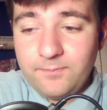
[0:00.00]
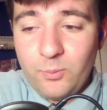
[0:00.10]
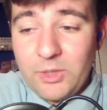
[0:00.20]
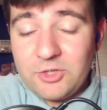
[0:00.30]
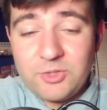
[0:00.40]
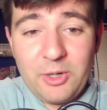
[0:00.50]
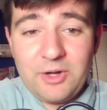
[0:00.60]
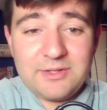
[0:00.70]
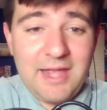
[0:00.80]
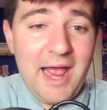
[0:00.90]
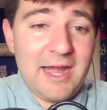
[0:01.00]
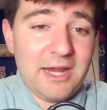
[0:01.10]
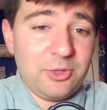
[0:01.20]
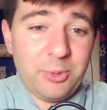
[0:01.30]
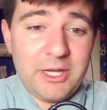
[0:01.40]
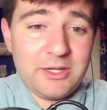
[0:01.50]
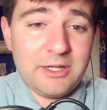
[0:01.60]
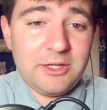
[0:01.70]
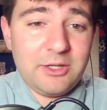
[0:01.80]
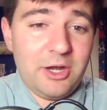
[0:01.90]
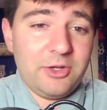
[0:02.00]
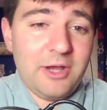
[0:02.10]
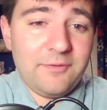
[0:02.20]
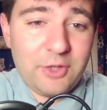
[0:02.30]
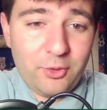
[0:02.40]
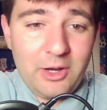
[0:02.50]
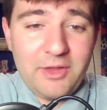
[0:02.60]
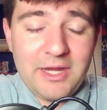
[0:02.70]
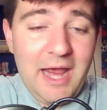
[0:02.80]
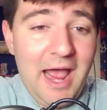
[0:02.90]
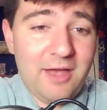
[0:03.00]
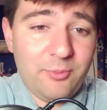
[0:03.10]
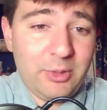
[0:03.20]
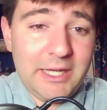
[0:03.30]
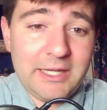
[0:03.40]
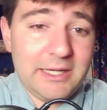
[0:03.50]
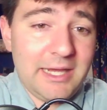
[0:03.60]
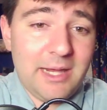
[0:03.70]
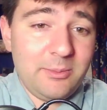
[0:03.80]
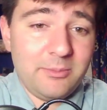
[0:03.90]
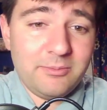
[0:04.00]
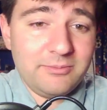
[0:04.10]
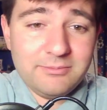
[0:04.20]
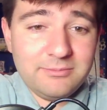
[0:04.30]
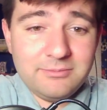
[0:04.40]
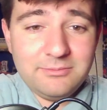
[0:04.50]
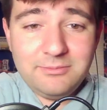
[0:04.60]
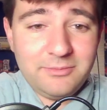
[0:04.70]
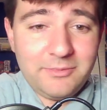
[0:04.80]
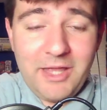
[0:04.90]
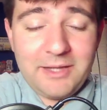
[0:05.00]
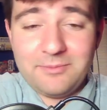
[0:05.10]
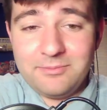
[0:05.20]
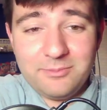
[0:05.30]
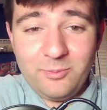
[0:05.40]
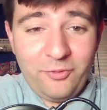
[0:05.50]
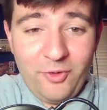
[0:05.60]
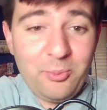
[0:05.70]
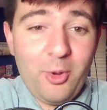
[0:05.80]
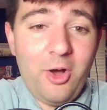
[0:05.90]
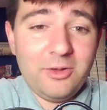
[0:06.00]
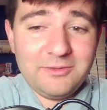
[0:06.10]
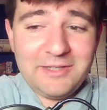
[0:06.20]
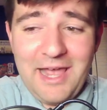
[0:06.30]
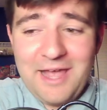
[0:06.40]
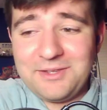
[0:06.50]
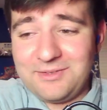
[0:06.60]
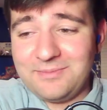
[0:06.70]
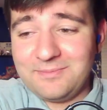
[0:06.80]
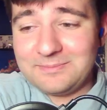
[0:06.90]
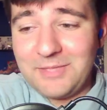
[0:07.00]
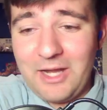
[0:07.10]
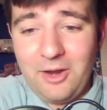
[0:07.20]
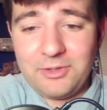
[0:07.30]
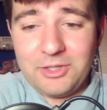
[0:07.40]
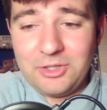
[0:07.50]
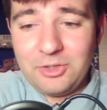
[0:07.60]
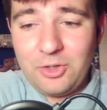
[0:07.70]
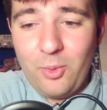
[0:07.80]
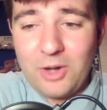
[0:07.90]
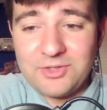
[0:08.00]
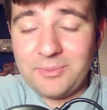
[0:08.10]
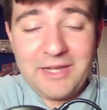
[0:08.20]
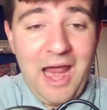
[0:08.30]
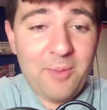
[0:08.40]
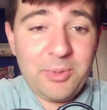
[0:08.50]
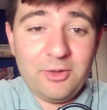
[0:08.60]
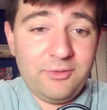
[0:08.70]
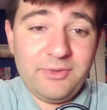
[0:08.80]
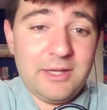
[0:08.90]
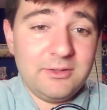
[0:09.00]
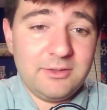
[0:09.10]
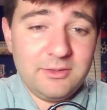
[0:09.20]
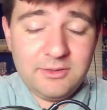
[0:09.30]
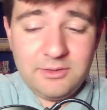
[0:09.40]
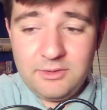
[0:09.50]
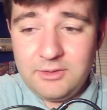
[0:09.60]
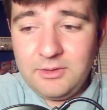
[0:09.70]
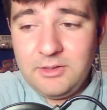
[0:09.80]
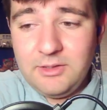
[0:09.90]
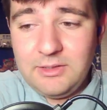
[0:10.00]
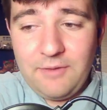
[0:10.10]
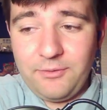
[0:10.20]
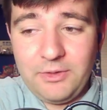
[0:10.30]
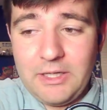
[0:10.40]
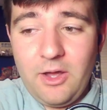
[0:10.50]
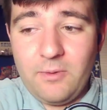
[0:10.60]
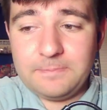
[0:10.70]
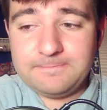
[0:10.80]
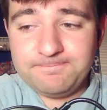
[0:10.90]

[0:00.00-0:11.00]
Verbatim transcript: when you experience that and you play, you know, you have the career that you have playing in a game like football. Yeah, it's you know, you, you don't want something to happen on the field. Definitely don't.